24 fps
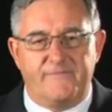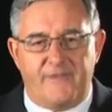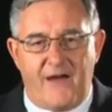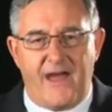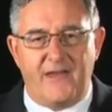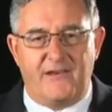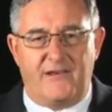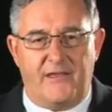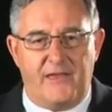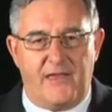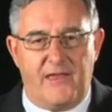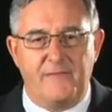
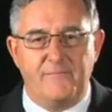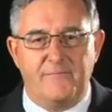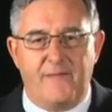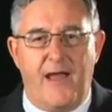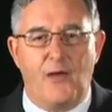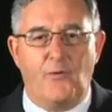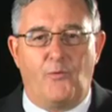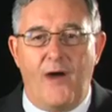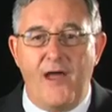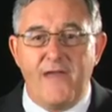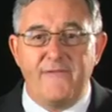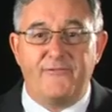Finally,
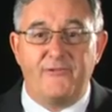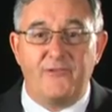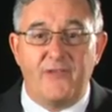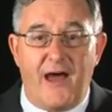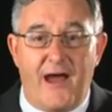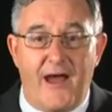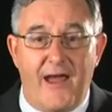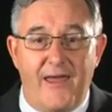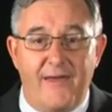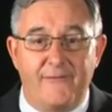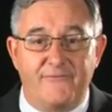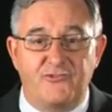my wife
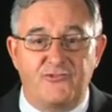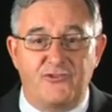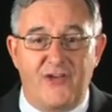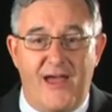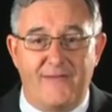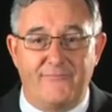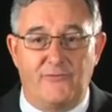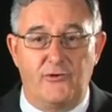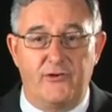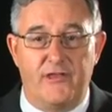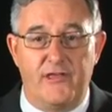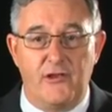and I have
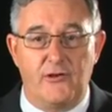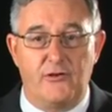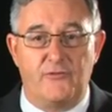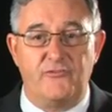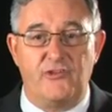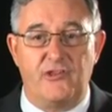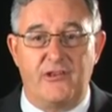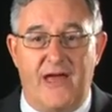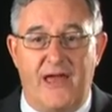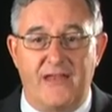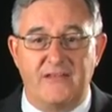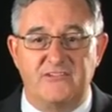traveled here
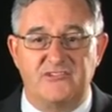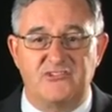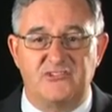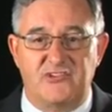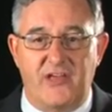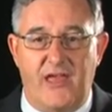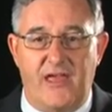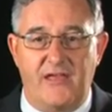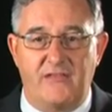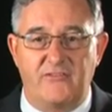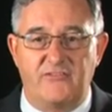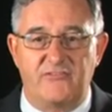in the United
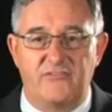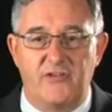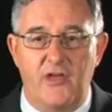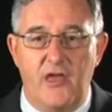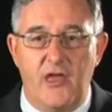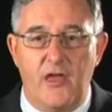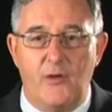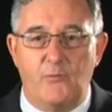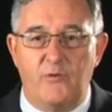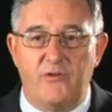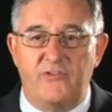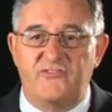States
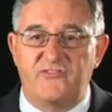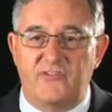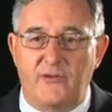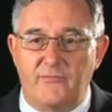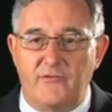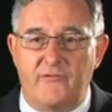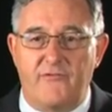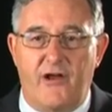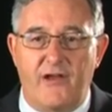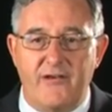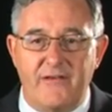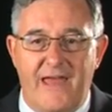with
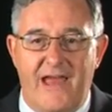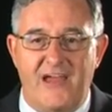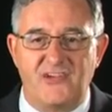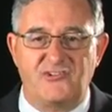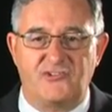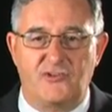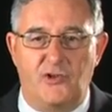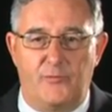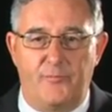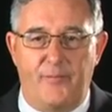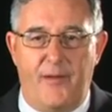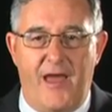some of our
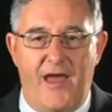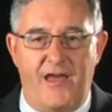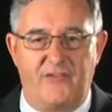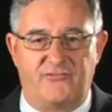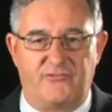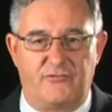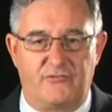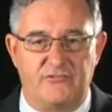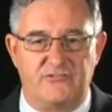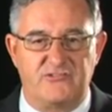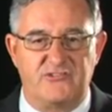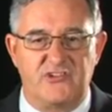national
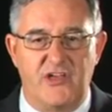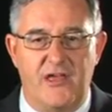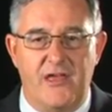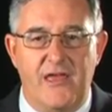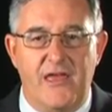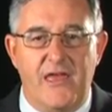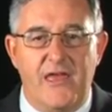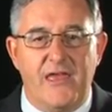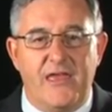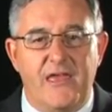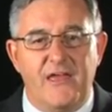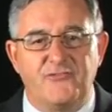pastors,
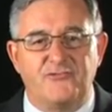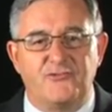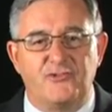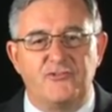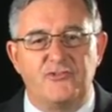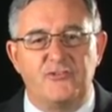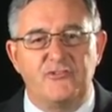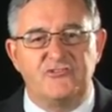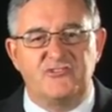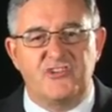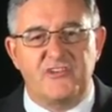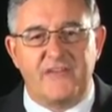
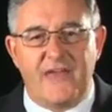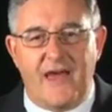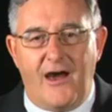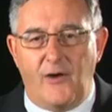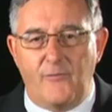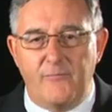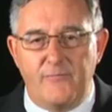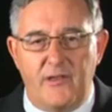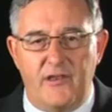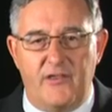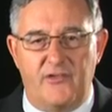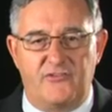introducing
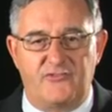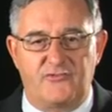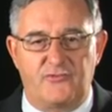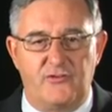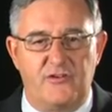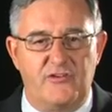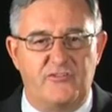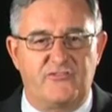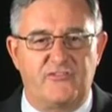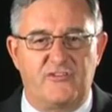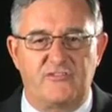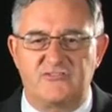help
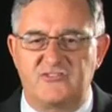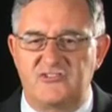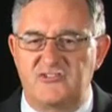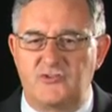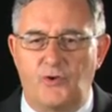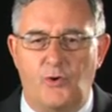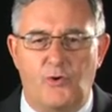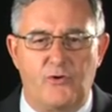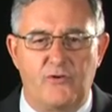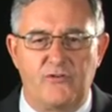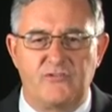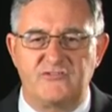ministries to
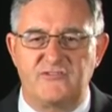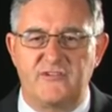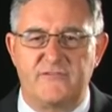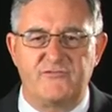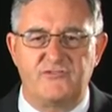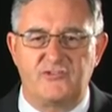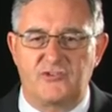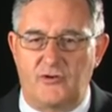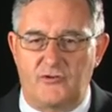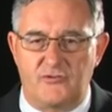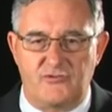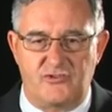scores
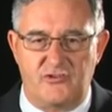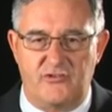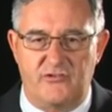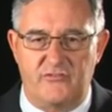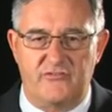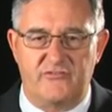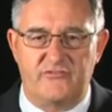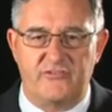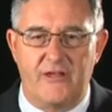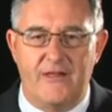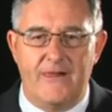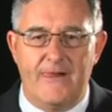of
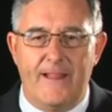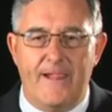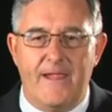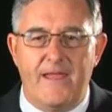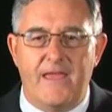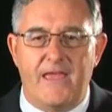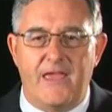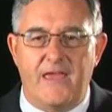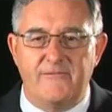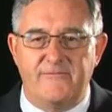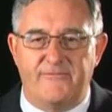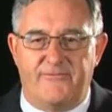churches
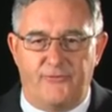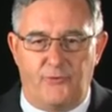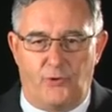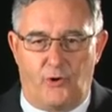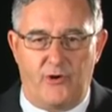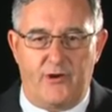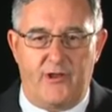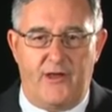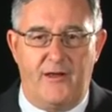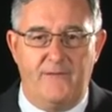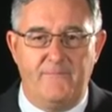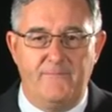in
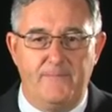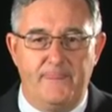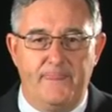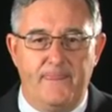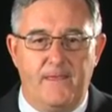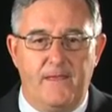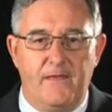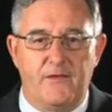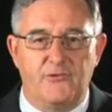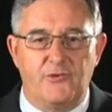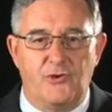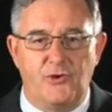Florida,
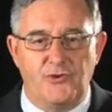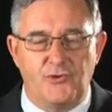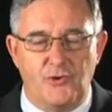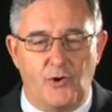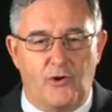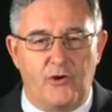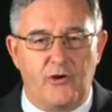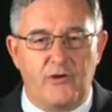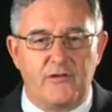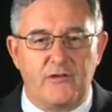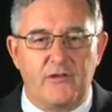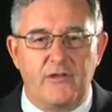New
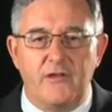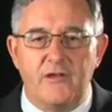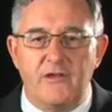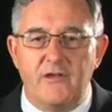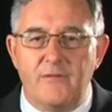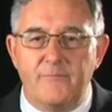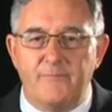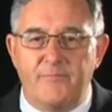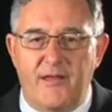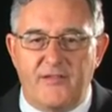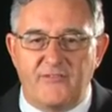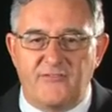York,
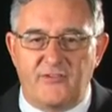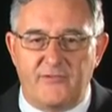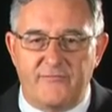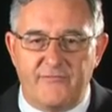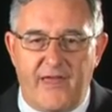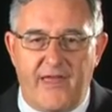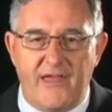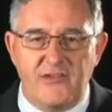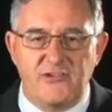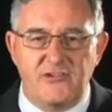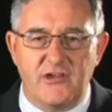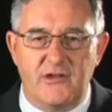
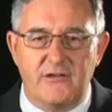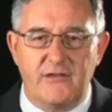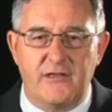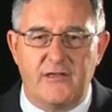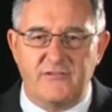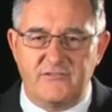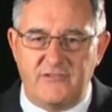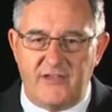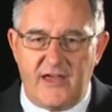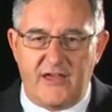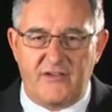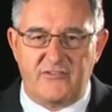
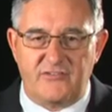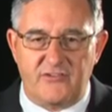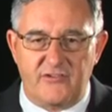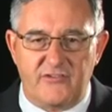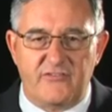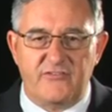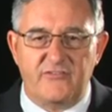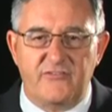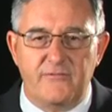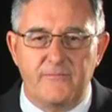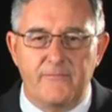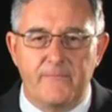Pennsylvania, and
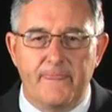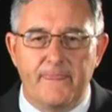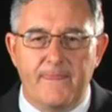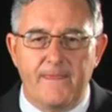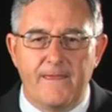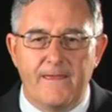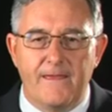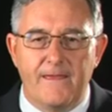Texas.